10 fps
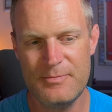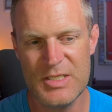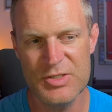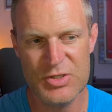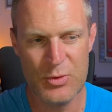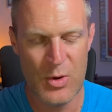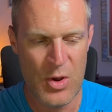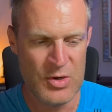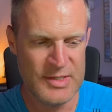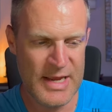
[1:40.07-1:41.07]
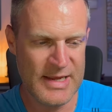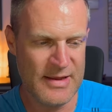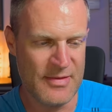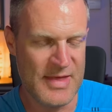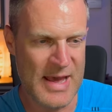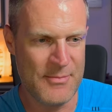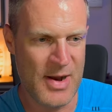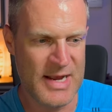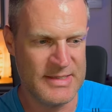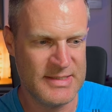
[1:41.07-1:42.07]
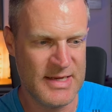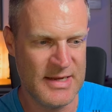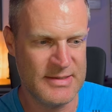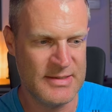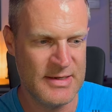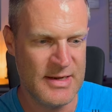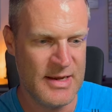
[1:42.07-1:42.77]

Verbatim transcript: So taking that mindset